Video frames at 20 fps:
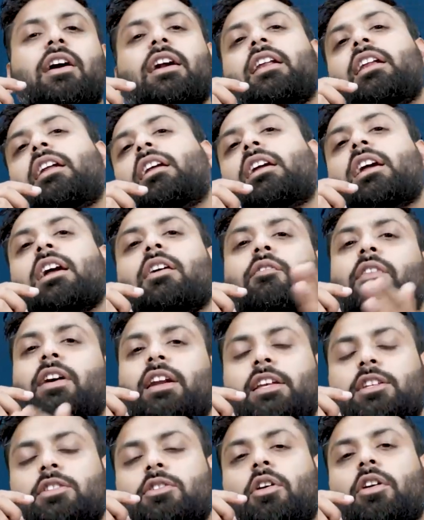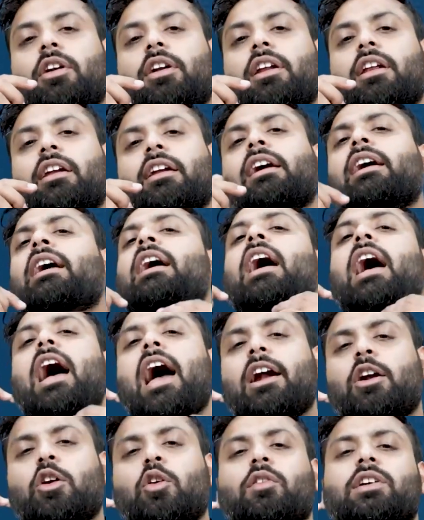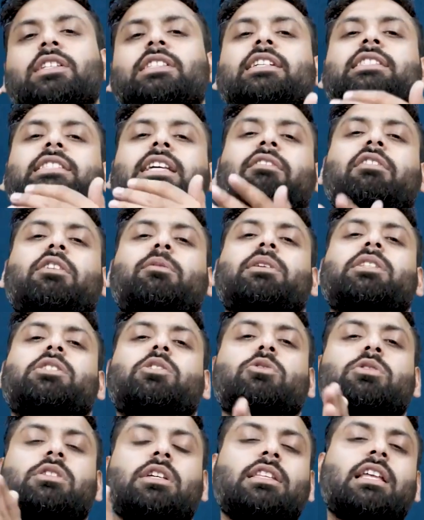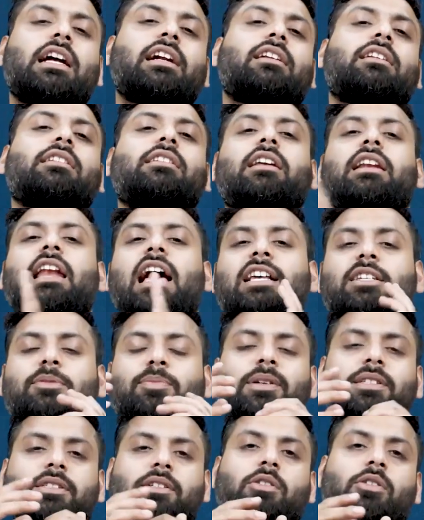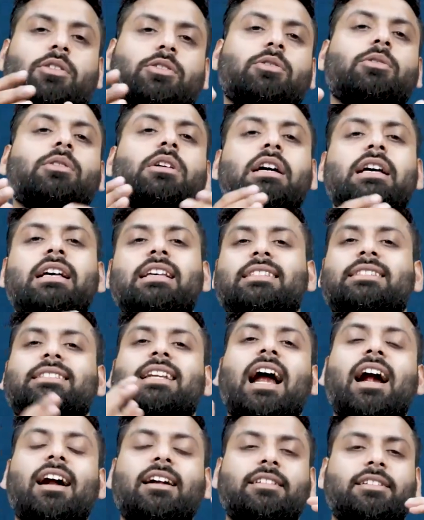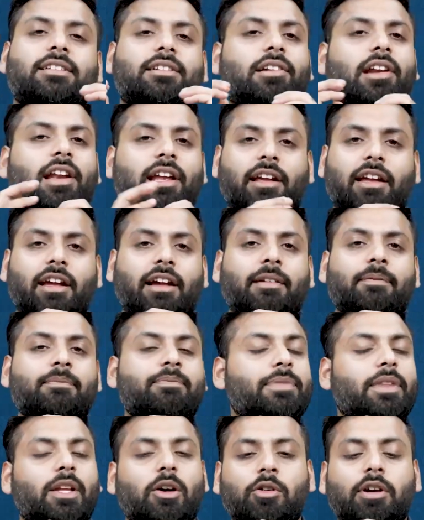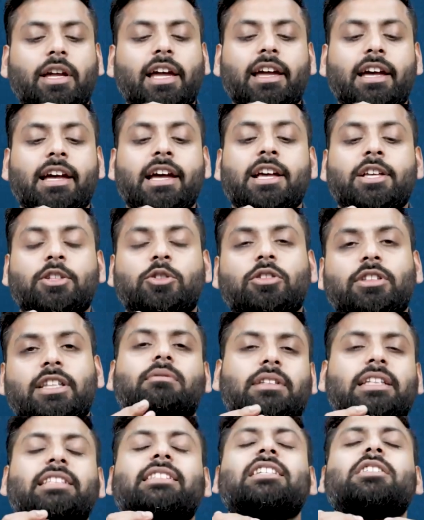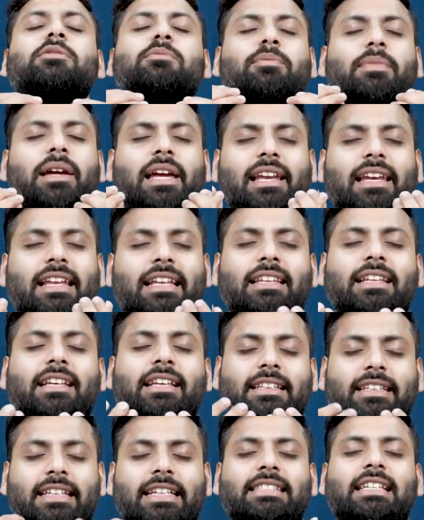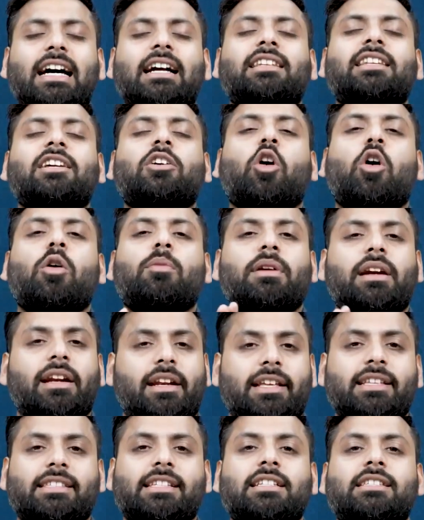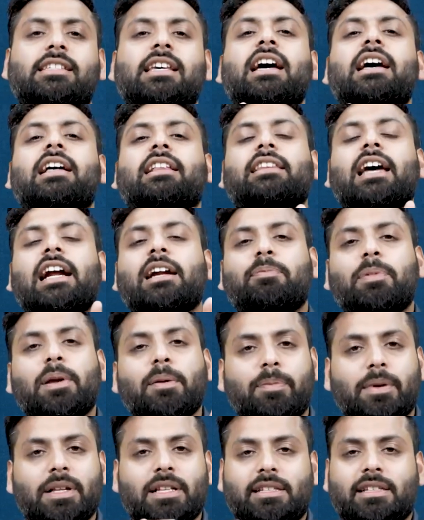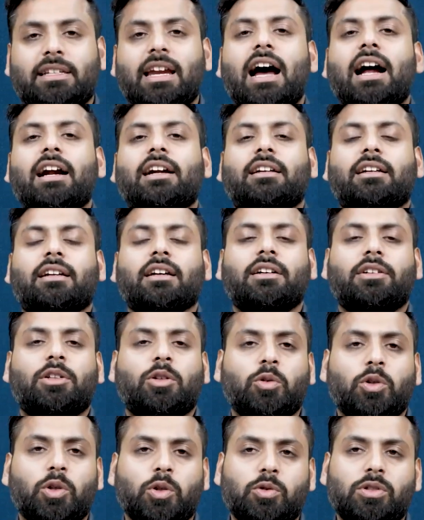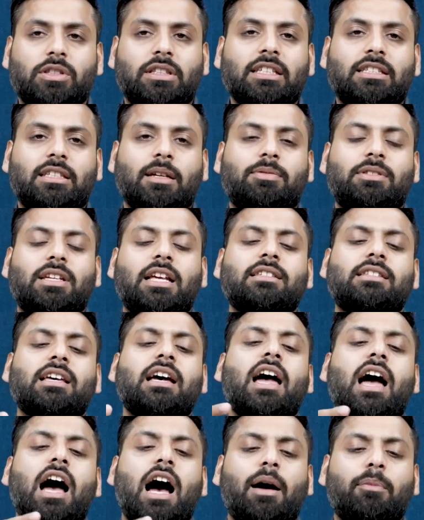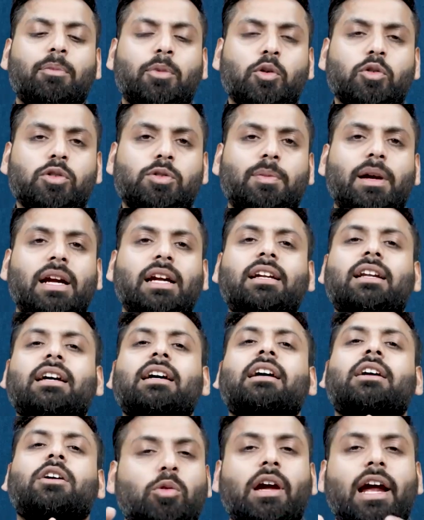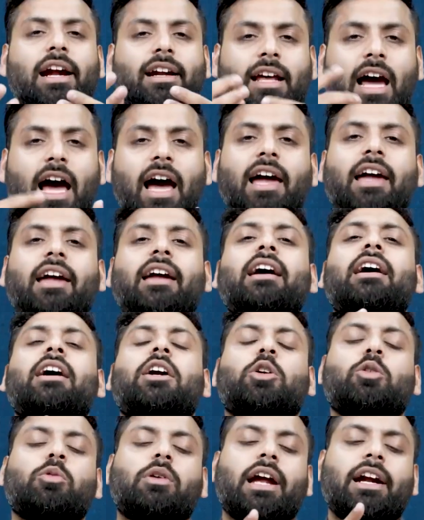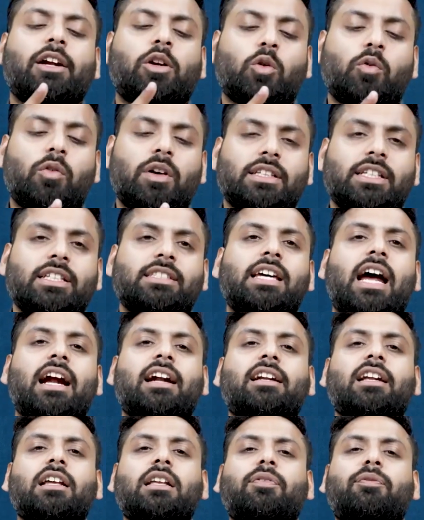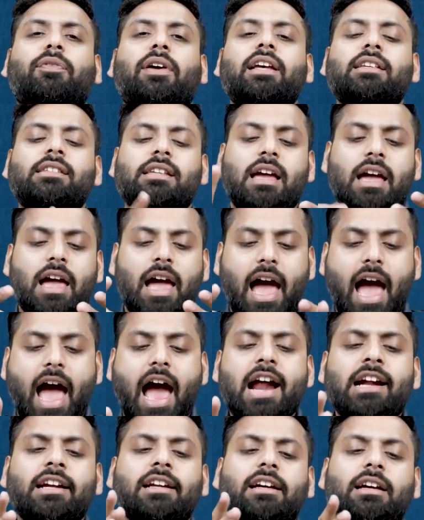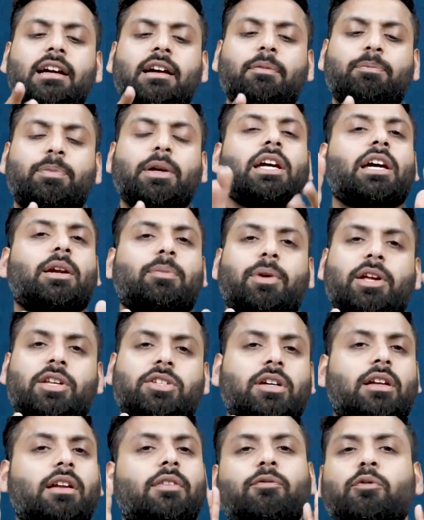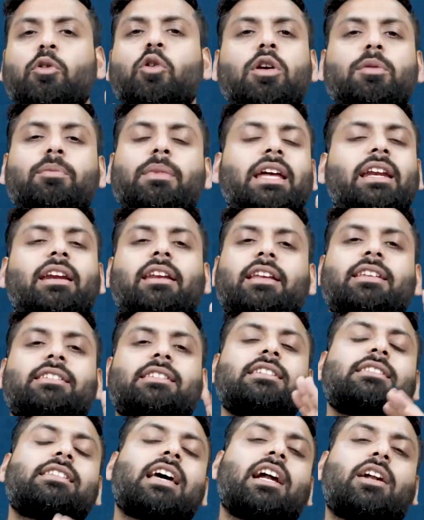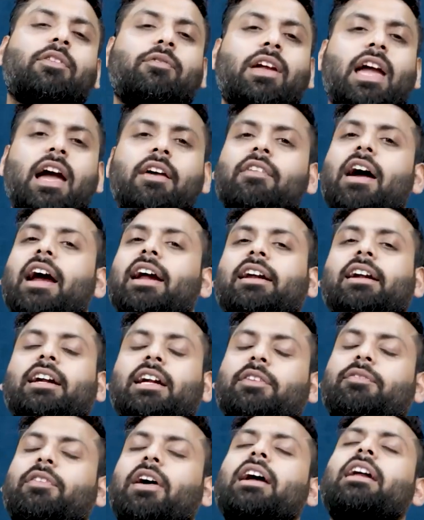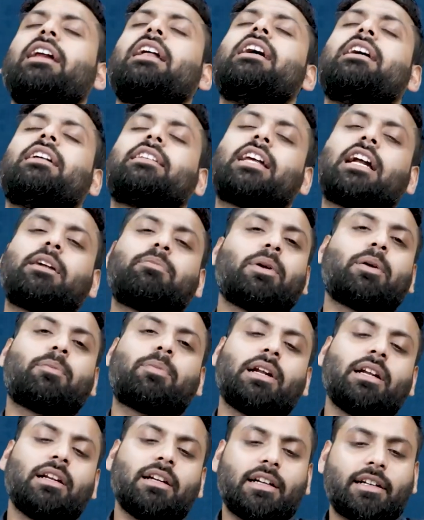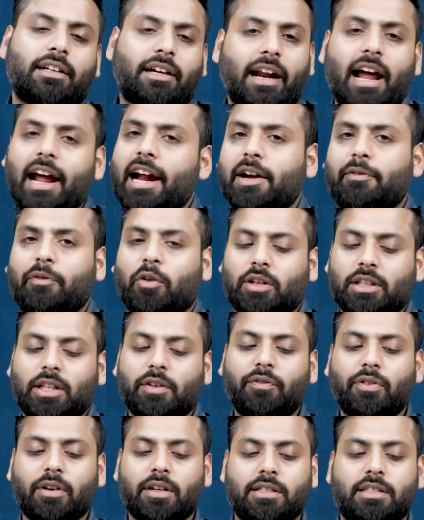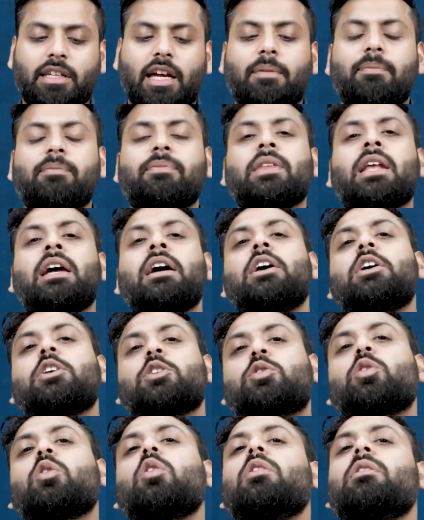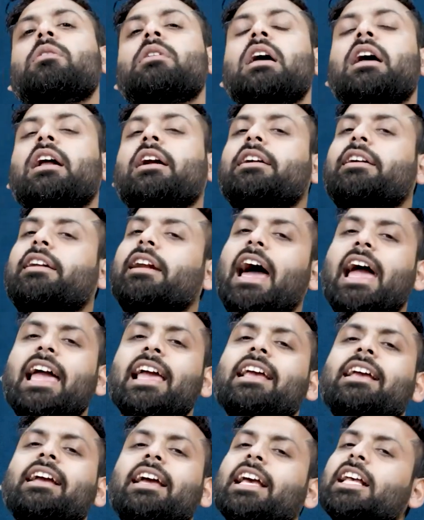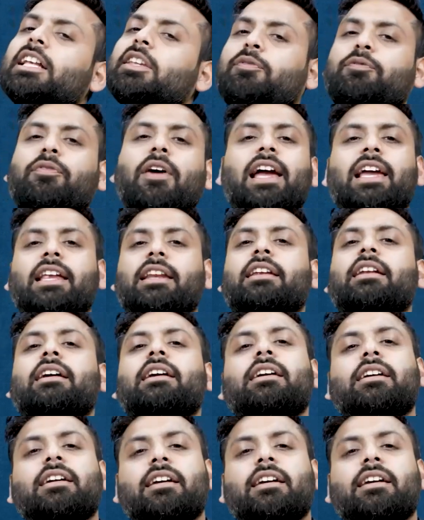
are drinking, 1 is not drinking, and over 6-7 months you see that the last person also starts drinking. Okay, so this is mainly these are the common reasons that people start to use the substance. Amusement, to get high, to get over the sadness phase, and peer pressure. 4 main reasons that we have identified that people try it for the first time. So trying is fine.